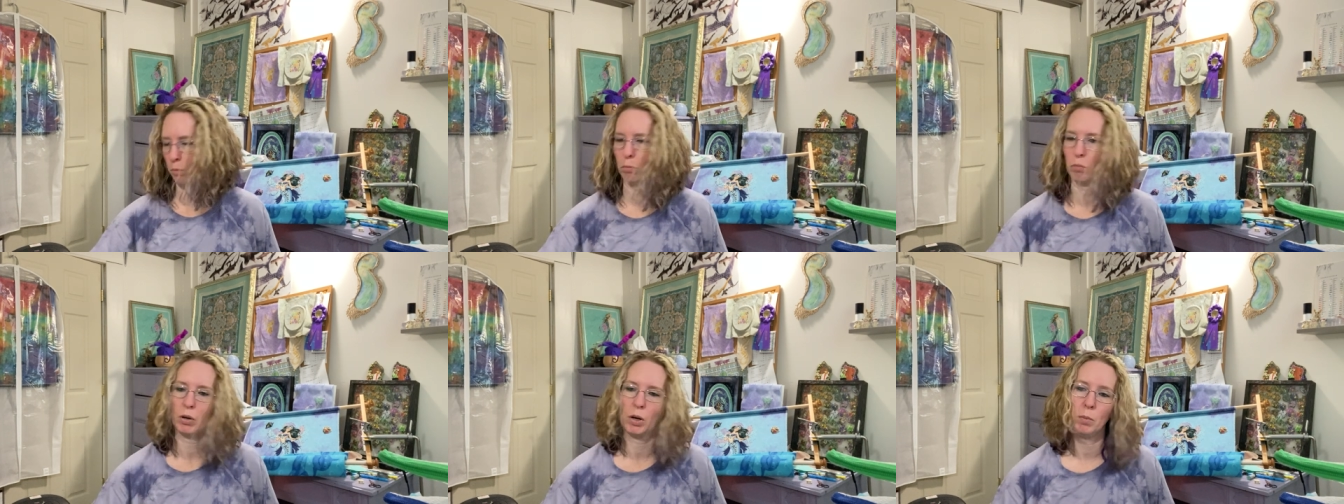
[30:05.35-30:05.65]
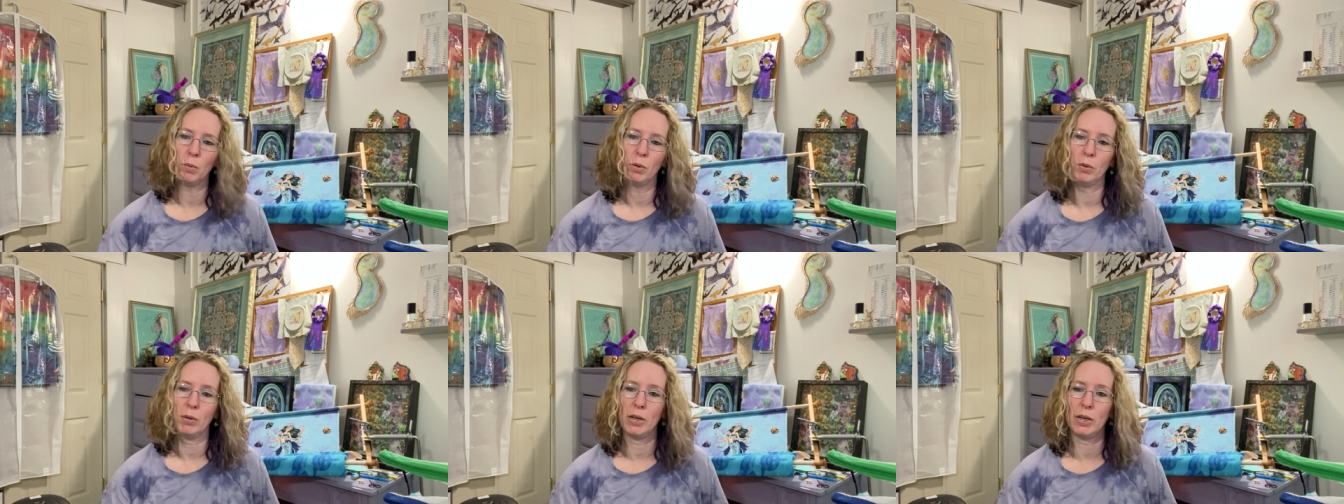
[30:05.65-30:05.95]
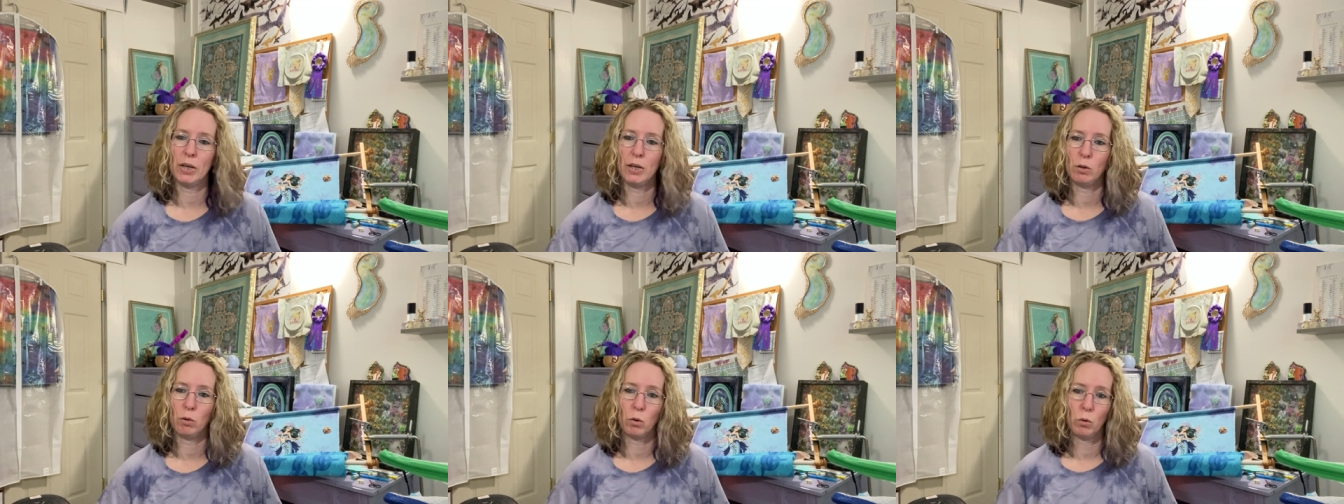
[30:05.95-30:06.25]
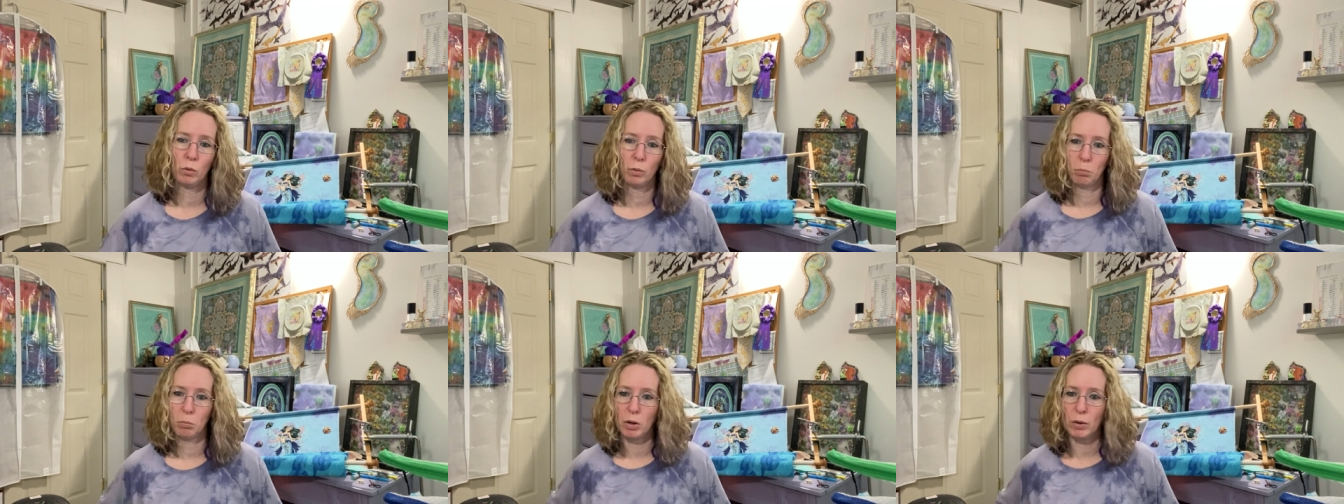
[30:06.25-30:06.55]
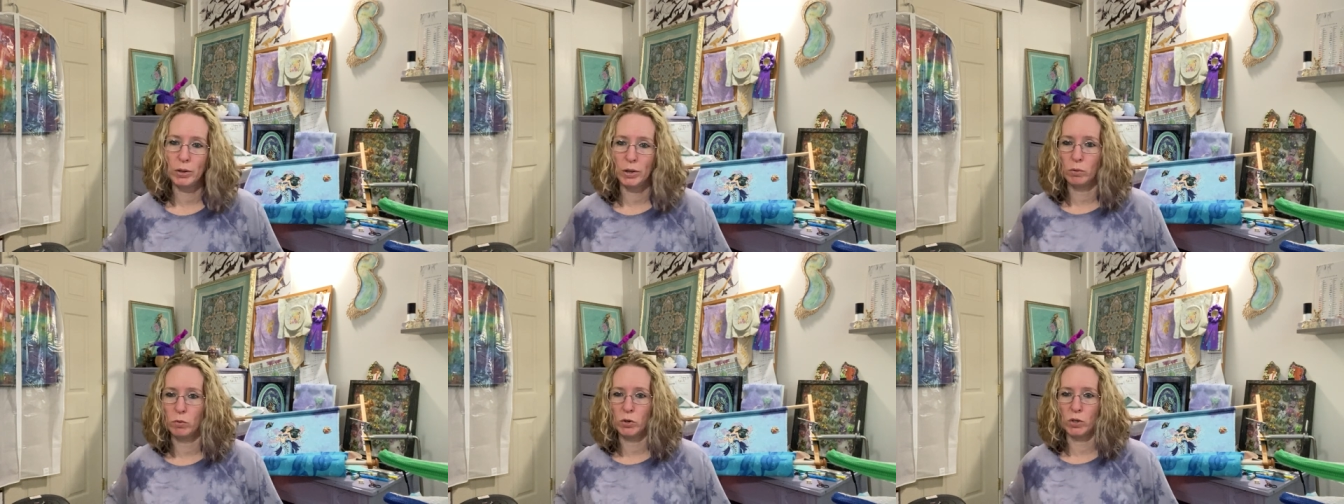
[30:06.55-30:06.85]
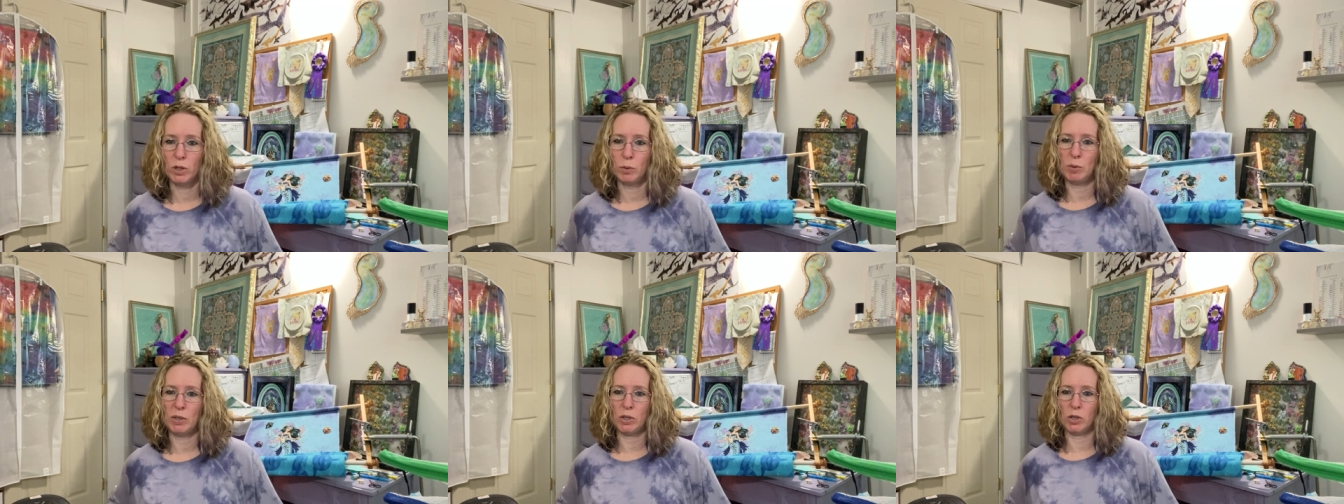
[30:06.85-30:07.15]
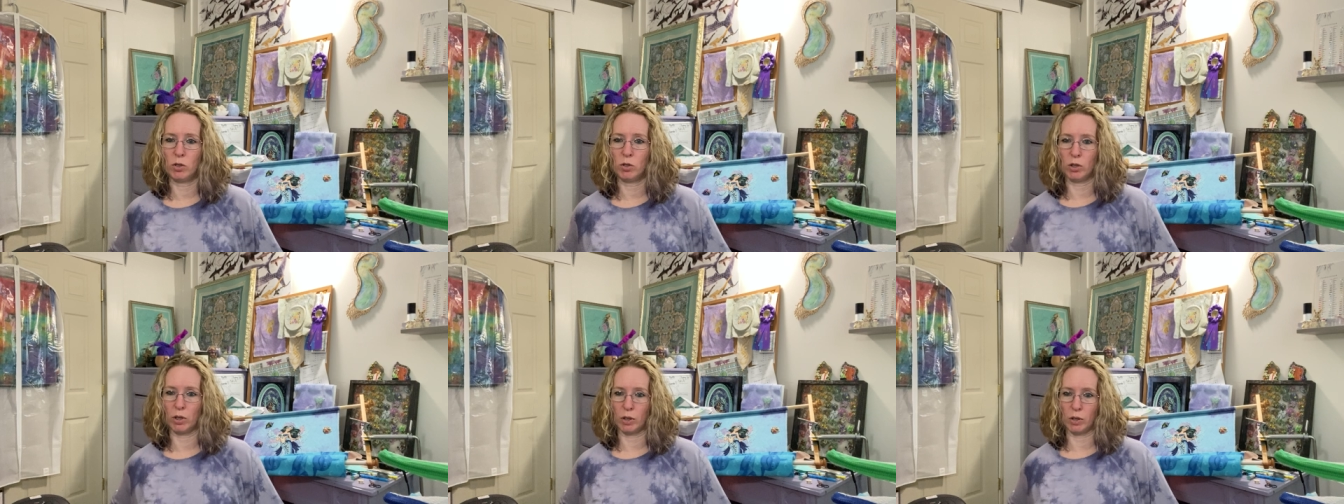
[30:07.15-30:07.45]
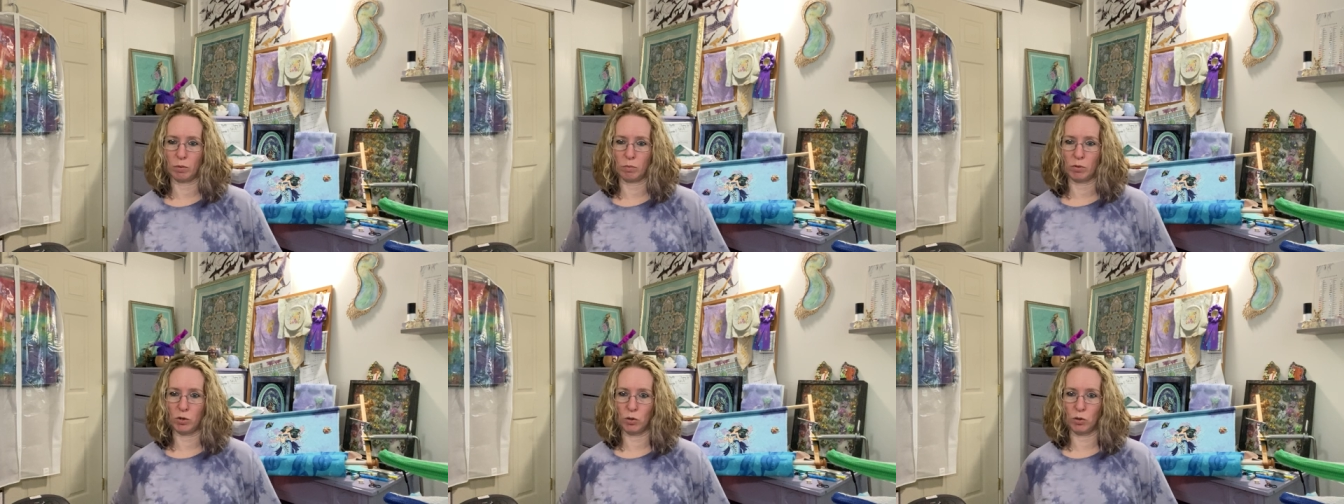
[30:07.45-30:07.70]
probably you'll probably never see me stitching on this